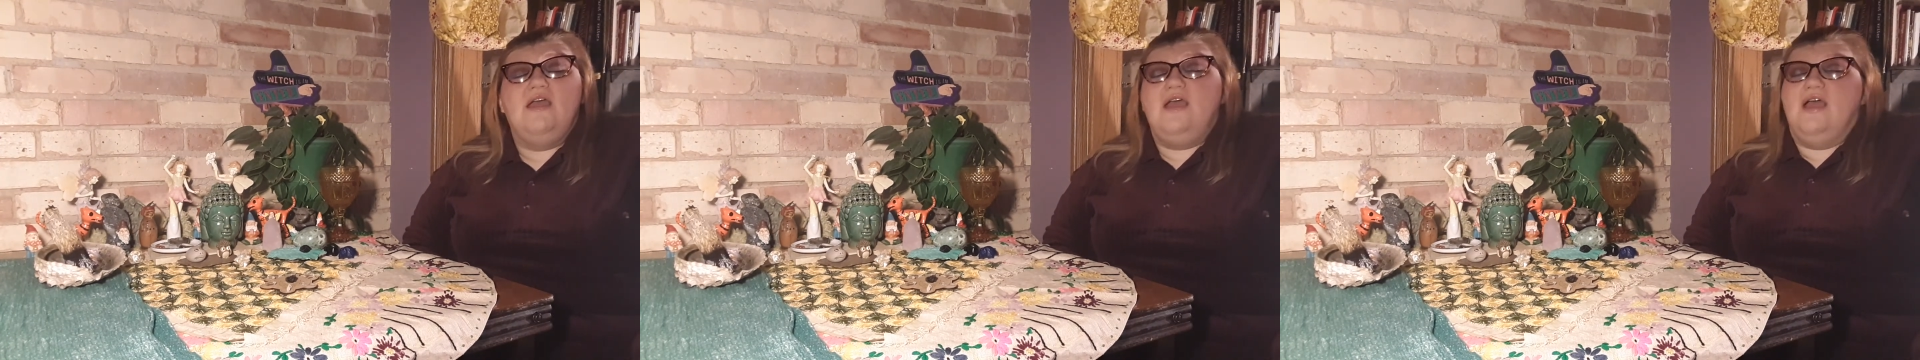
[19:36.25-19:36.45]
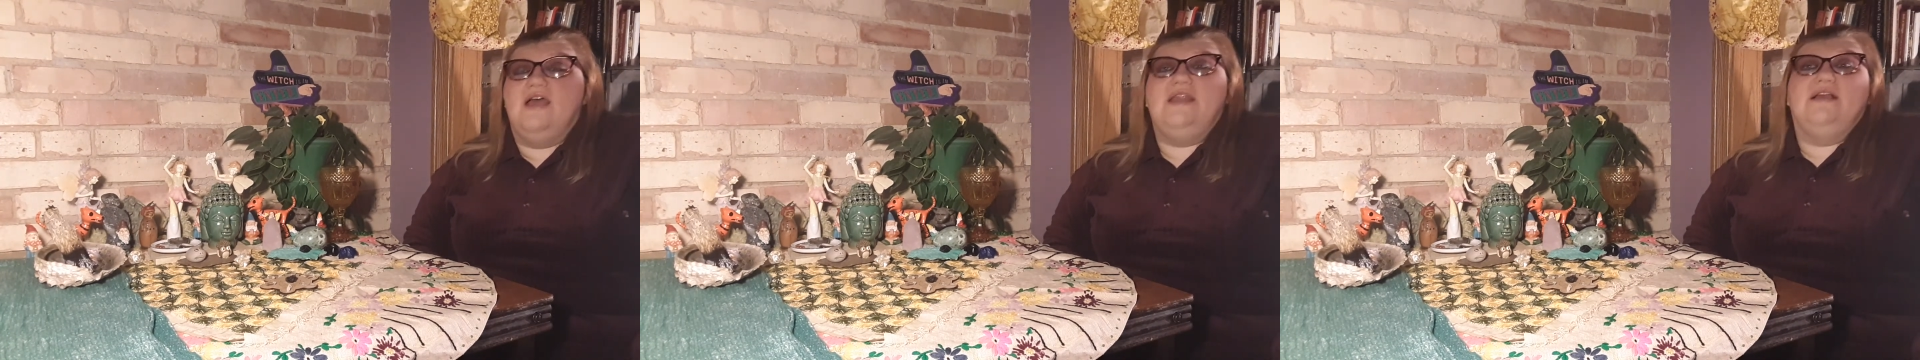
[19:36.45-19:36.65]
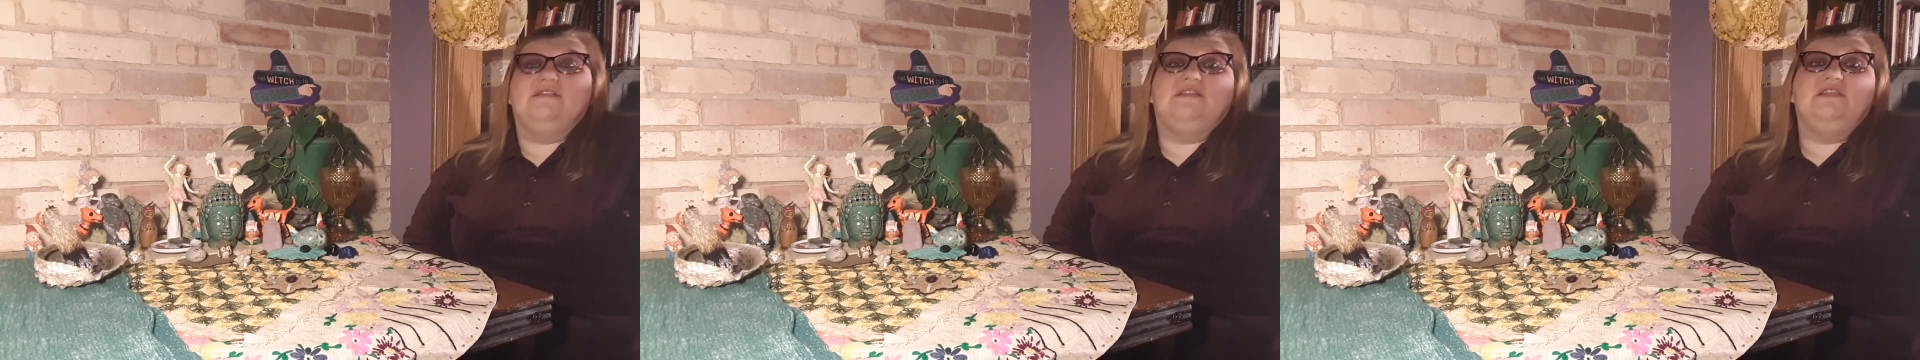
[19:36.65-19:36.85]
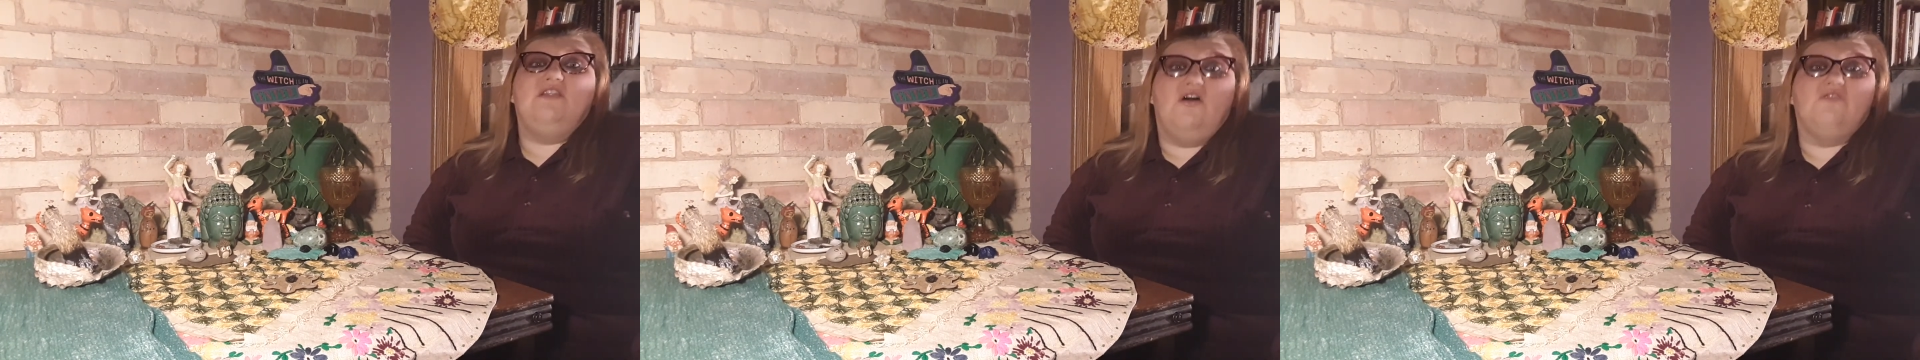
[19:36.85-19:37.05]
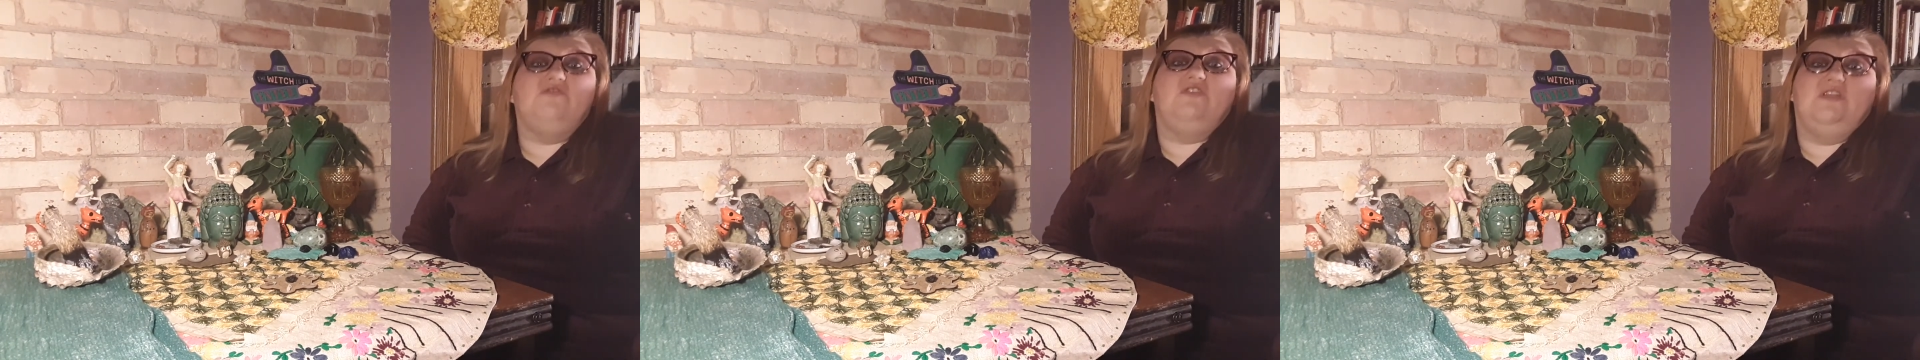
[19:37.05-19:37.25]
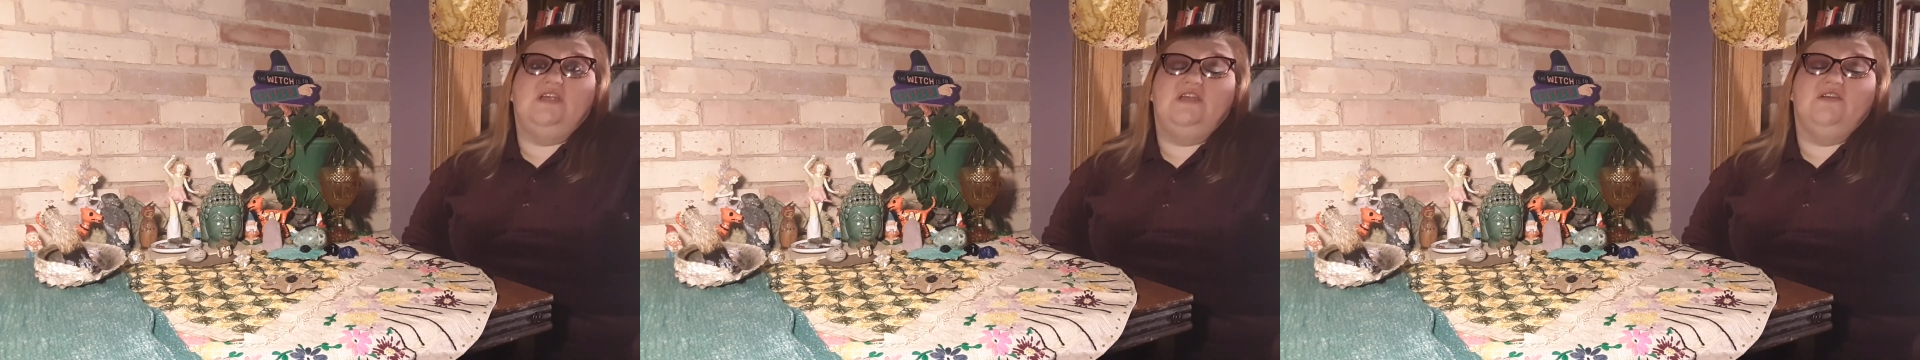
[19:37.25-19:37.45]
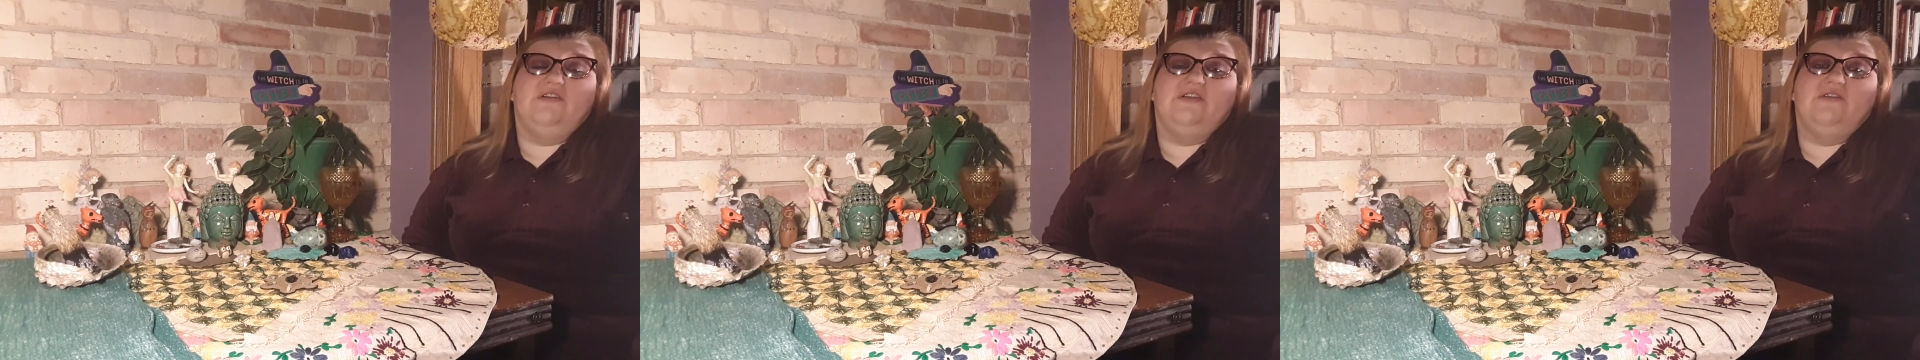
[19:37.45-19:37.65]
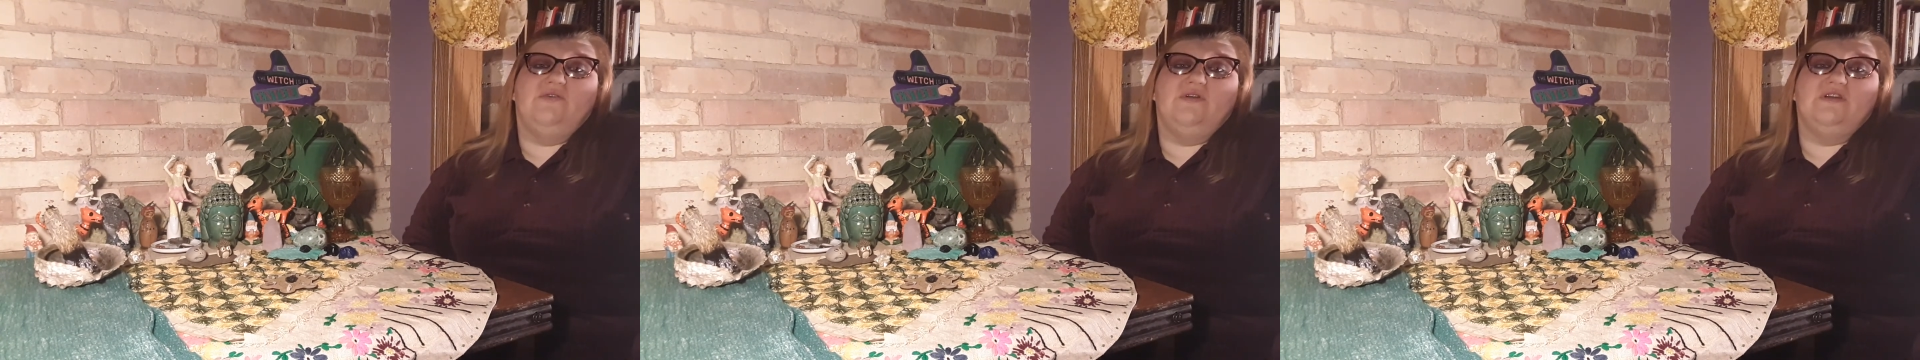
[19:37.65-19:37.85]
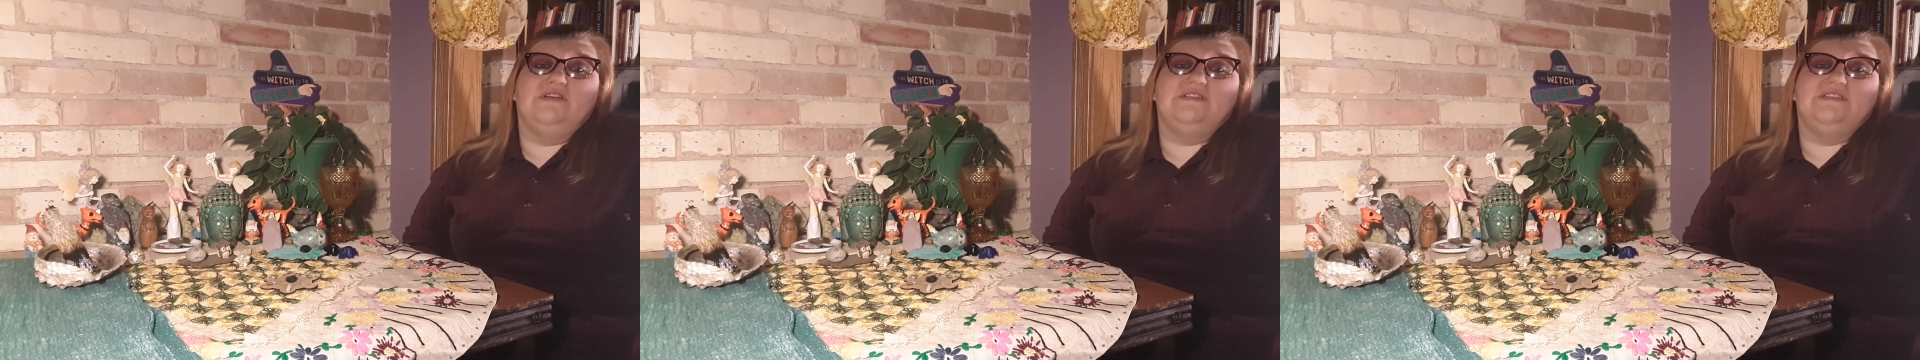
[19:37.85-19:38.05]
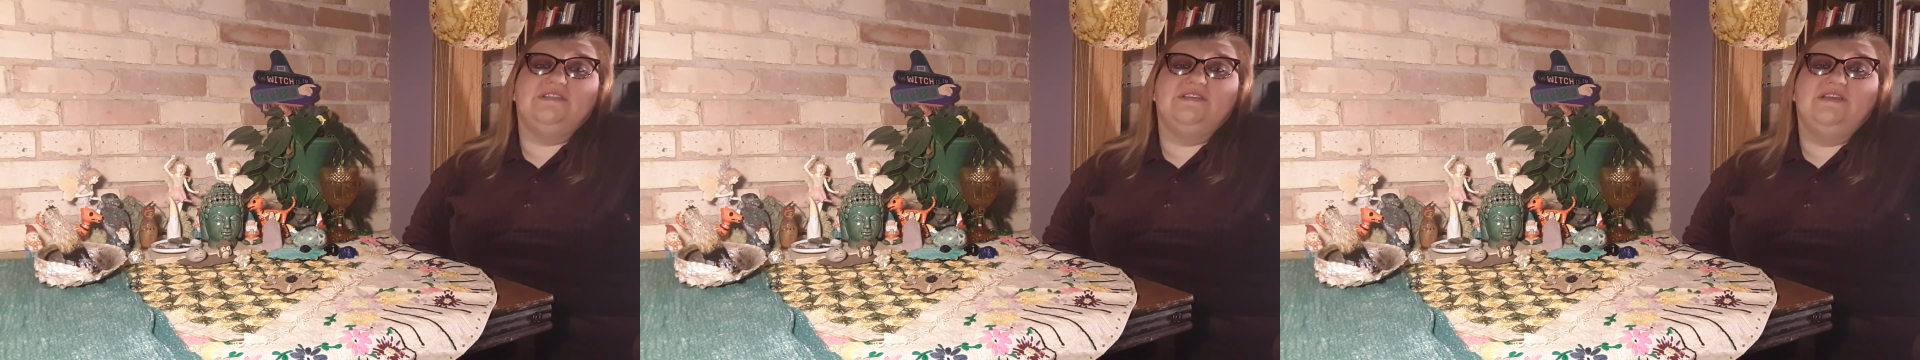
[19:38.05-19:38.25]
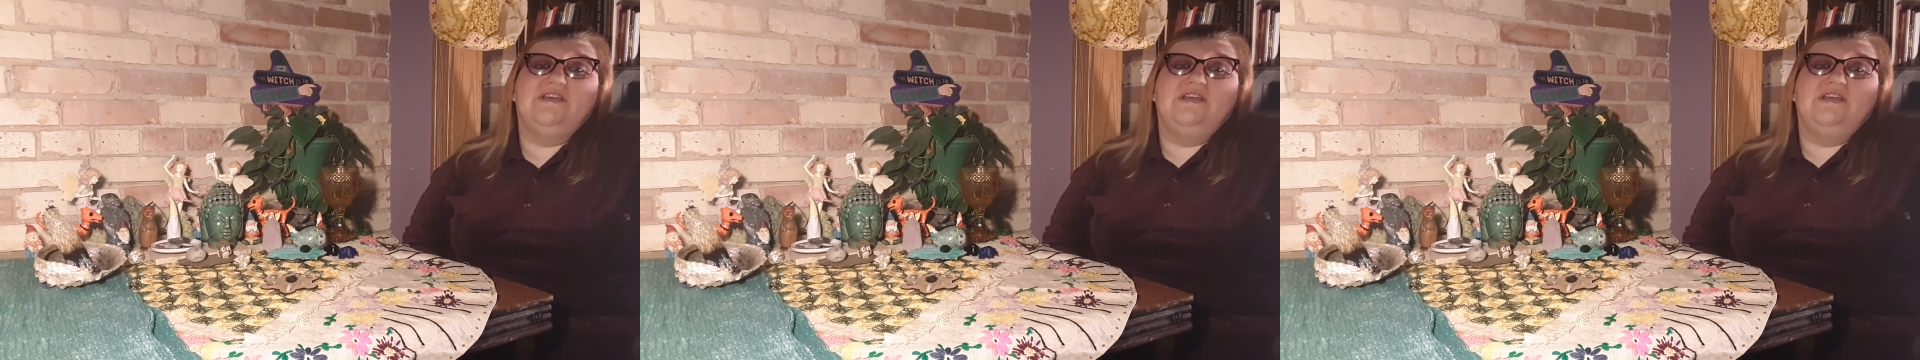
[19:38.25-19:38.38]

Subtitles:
And I love to hear yours.